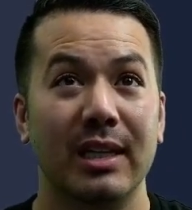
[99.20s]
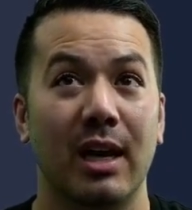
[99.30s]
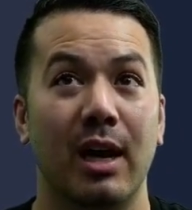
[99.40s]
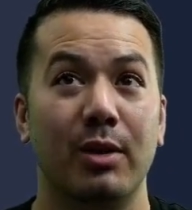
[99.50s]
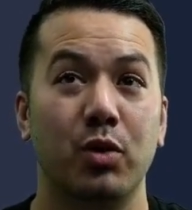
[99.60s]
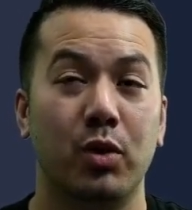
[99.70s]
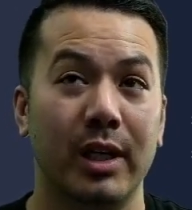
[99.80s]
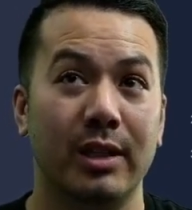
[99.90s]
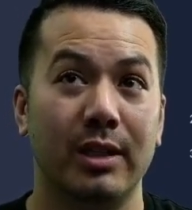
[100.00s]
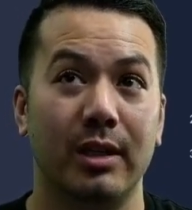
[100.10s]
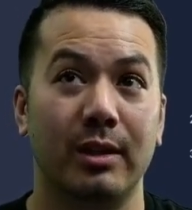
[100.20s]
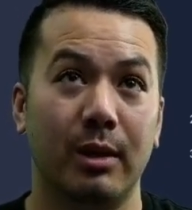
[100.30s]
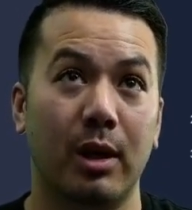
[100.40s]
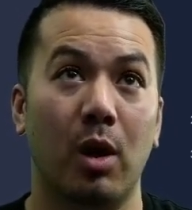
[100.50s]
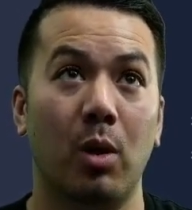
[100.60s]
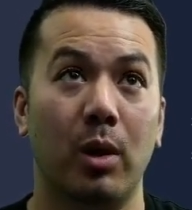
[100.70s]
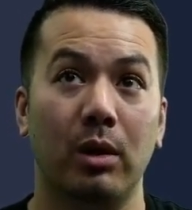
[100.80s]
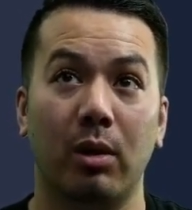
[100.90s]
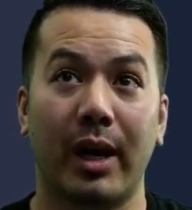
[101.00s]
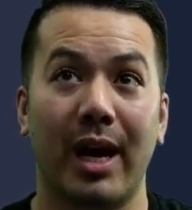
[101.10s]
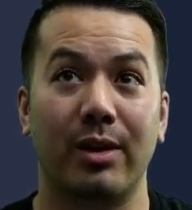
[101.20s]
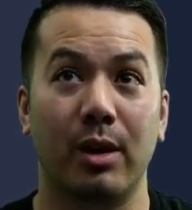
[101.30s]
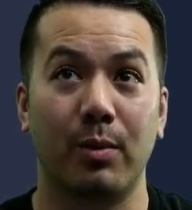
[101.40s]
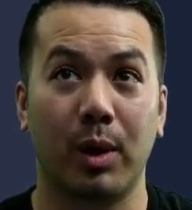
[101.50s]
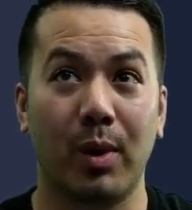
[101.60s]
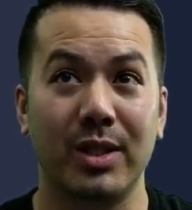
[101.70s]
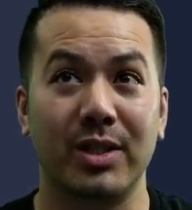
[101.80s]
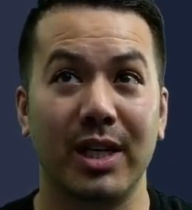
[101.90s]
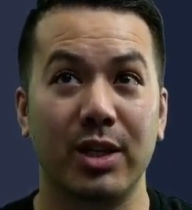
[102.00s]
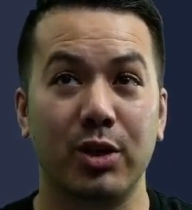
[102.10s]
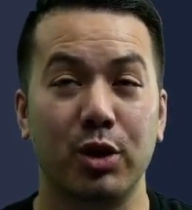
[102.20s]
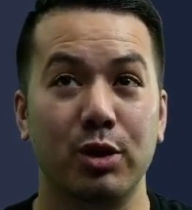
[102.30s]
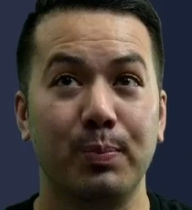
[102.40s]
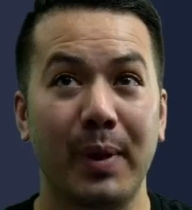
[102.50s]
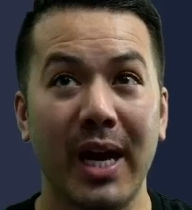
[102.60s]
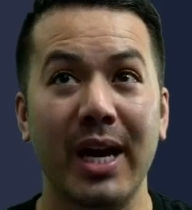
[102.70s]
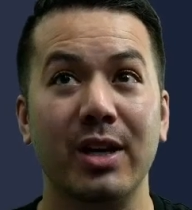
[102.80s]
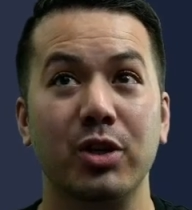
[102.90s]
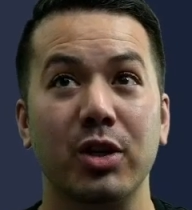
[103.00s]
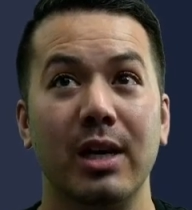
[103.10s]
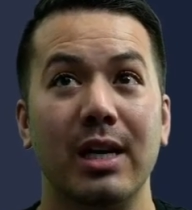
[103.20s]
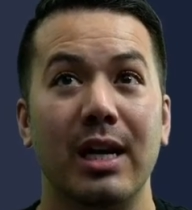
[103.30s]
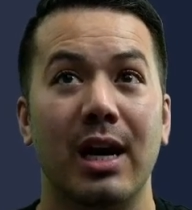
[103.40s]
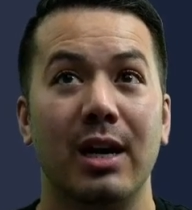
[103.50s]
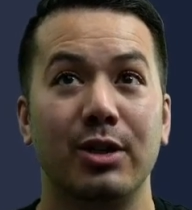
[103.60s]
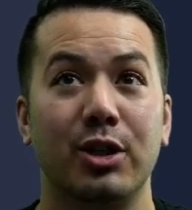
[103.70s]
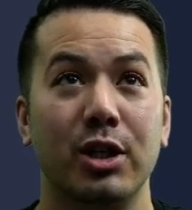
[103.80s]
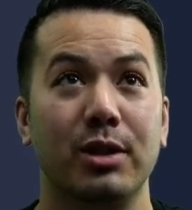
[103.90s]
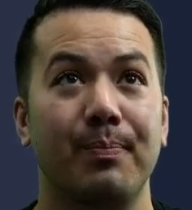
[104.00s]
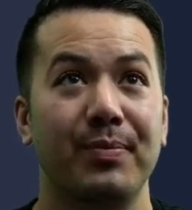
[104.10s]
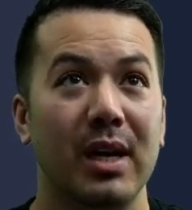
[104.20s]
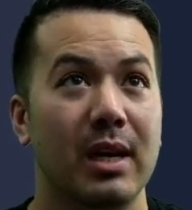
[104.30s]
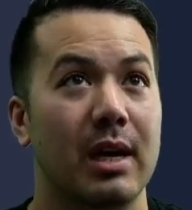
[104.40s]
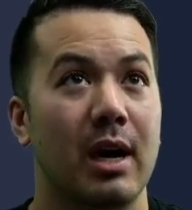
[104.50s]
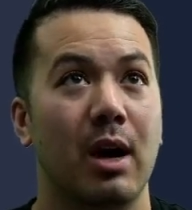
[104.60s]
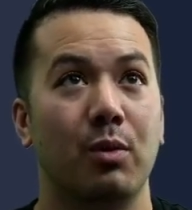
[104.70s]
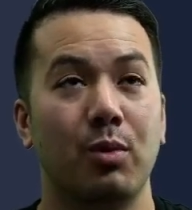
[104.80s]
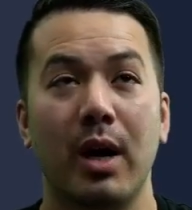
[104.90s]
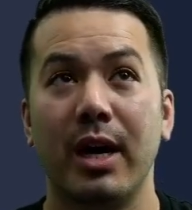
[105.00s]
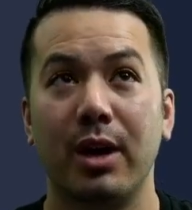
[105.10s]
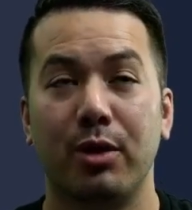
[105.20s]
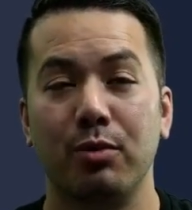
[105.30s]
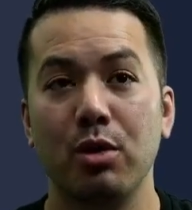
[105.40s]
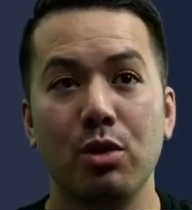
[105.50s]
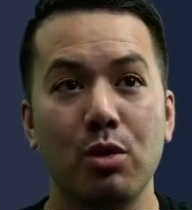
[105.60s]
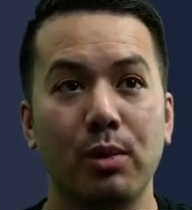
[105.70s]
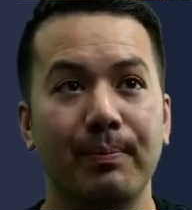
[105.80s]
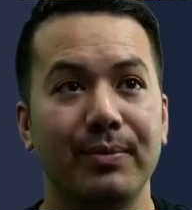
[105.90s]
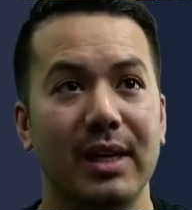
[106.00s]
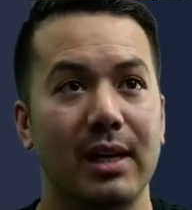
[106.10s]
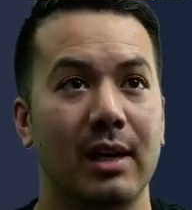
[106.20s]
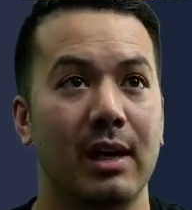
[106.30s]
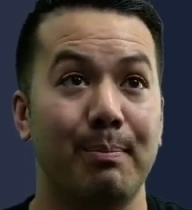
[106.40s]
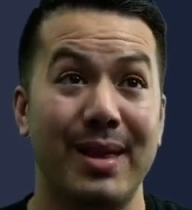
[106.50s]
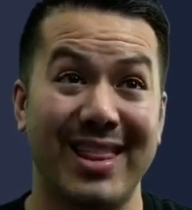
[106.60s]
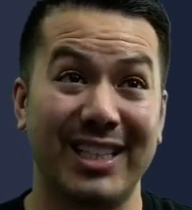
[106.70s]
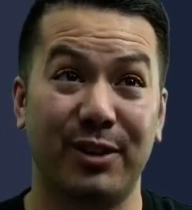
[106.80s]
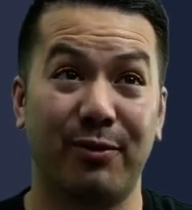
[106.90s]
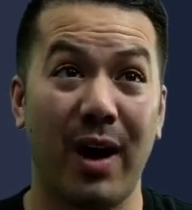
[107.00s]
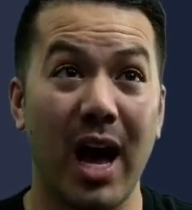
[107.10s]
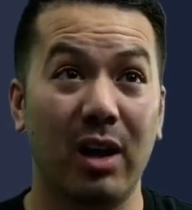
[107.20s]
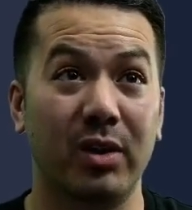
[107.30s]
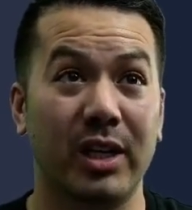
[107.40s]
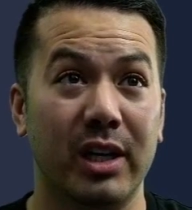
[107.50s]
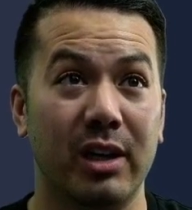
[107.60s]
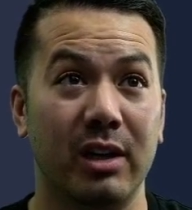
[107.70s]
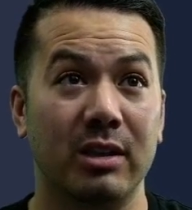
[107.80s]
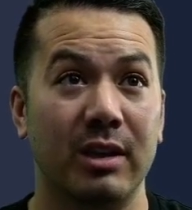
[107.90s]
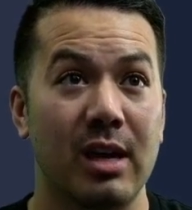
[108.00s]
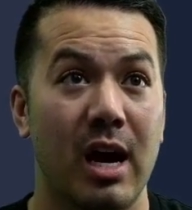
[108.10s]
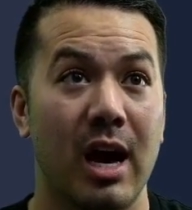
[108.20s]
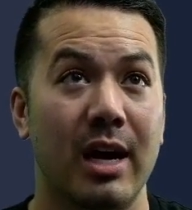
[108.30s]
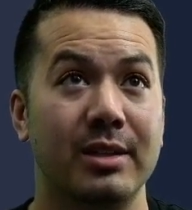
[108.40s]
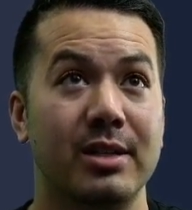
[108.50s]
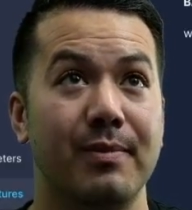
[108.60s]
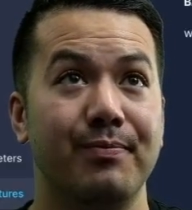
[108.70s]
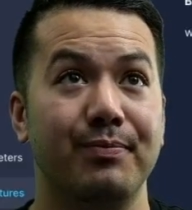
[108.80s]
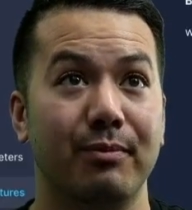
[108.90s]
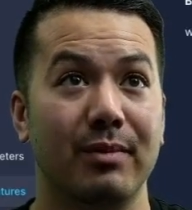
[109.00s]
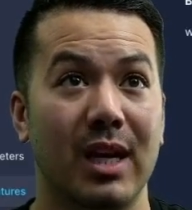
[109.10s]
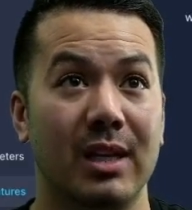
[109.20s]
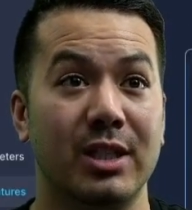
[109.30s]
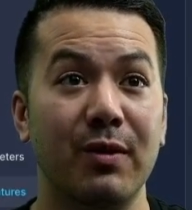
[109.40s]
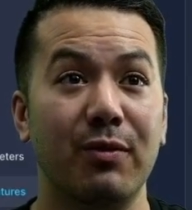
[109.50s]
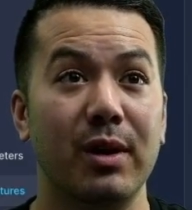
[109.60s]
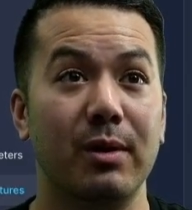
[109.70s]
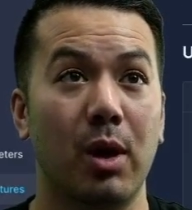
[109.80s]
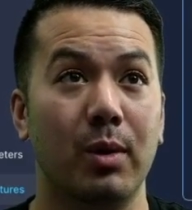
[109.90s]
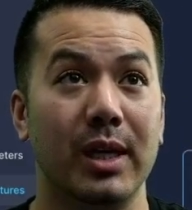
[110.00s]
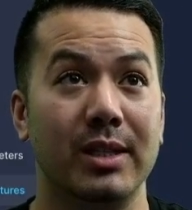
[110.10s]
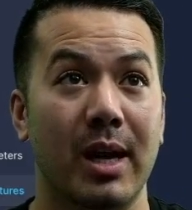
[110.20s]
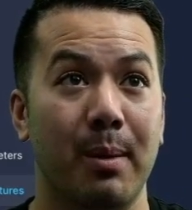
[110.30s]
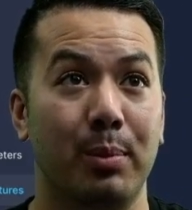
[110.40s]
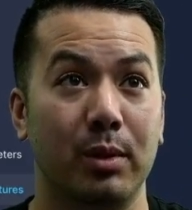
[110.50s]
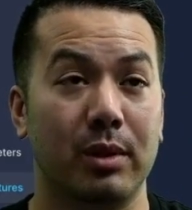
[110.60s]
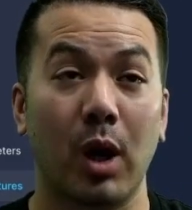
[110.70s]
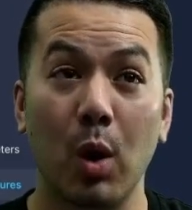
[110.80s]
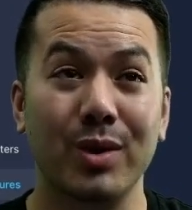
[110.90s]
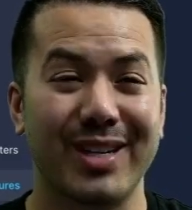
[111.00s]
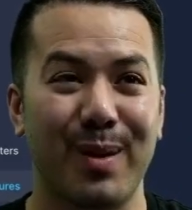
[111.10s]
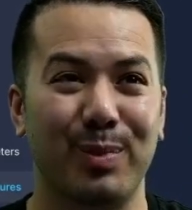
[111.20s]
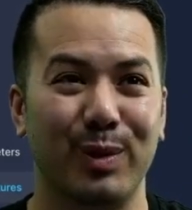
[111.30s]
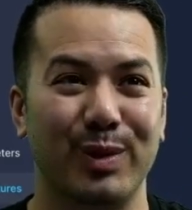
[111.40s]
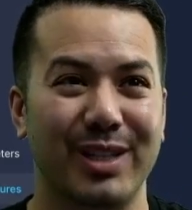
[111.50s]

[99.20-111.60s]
you can go look at the request signatures page, just running through this file here. It has different code samples,